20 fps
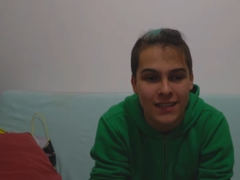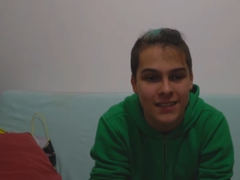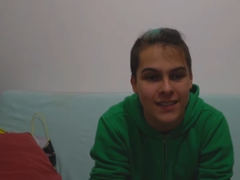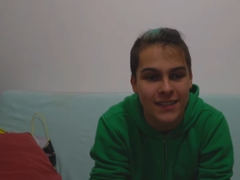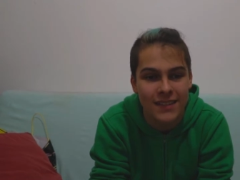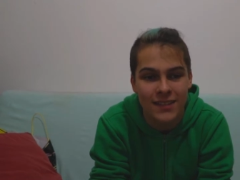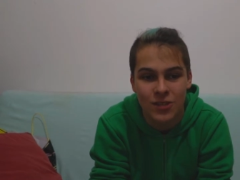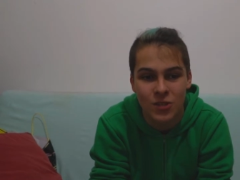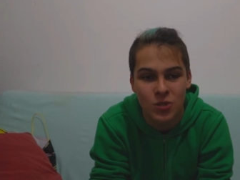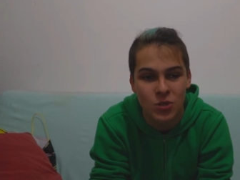
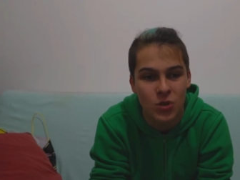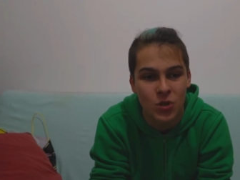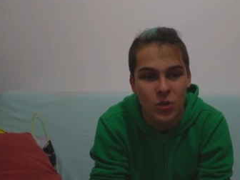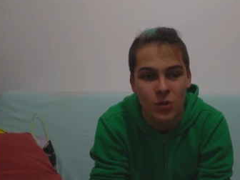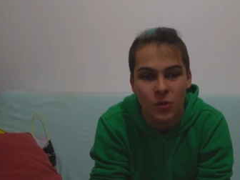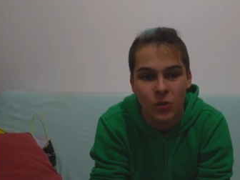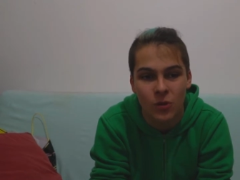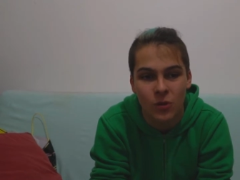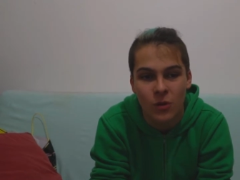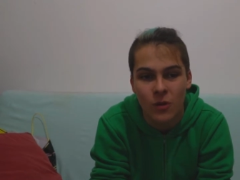in the
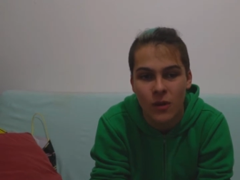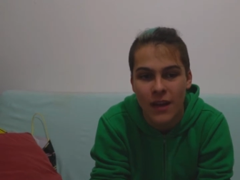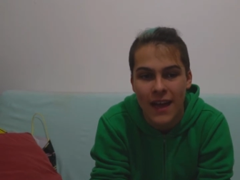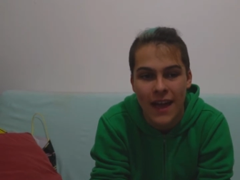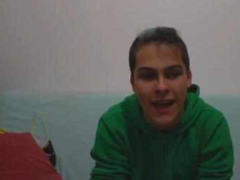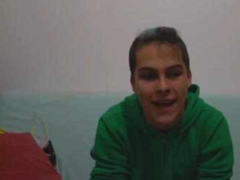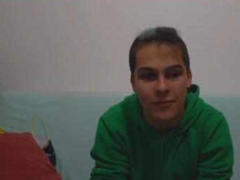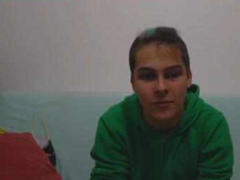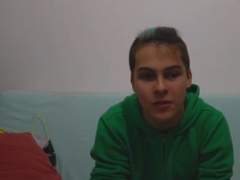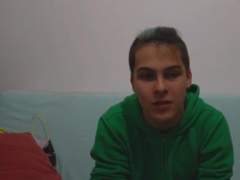show,
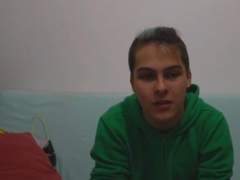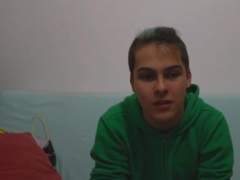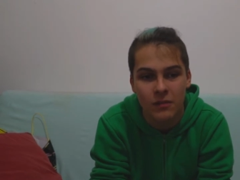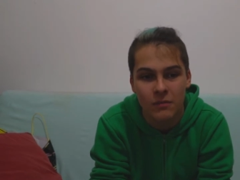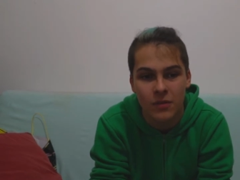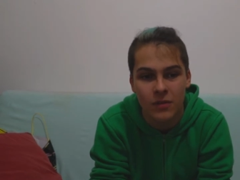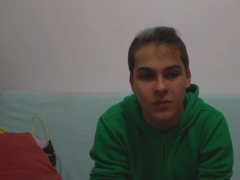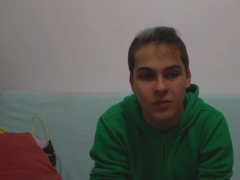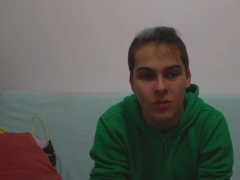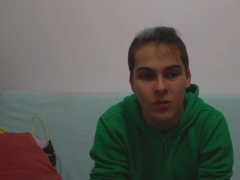ever,
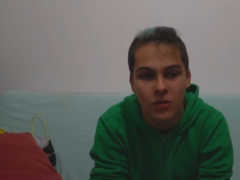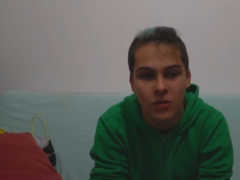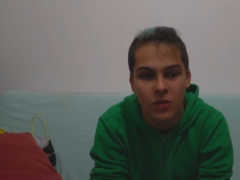before.